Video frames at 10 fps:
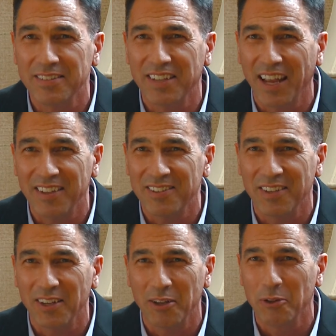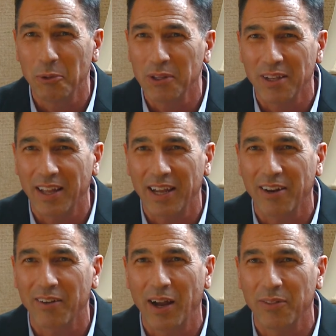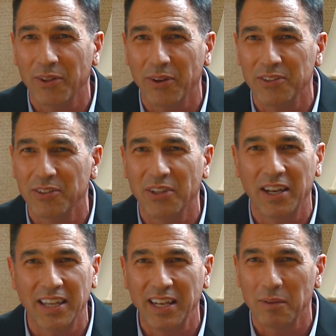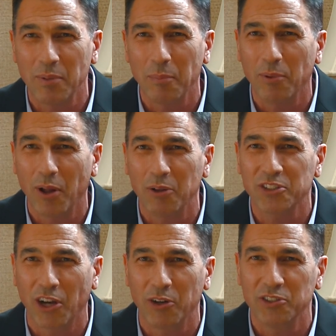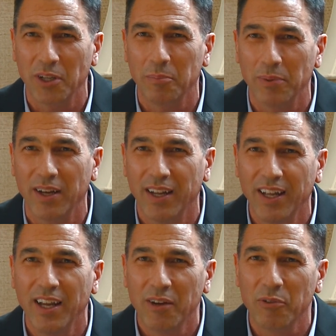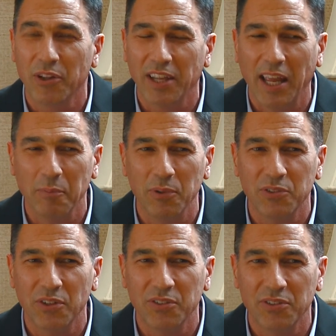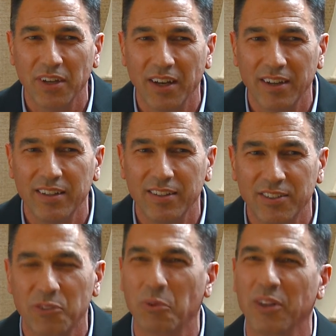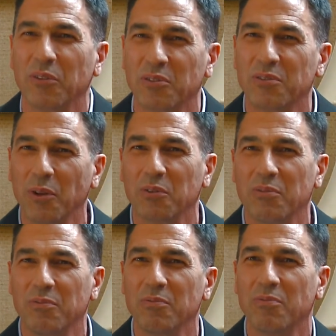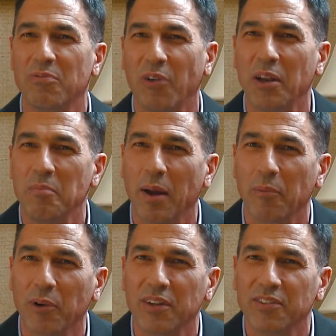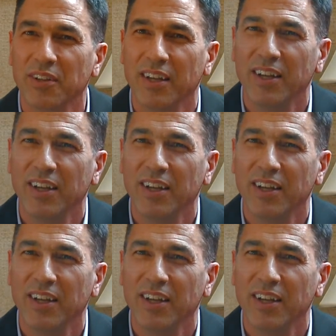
Gates and, and, Louie the Laker out there and just kind of getting people all charged up uh, for the game was just just one of those those fun memories.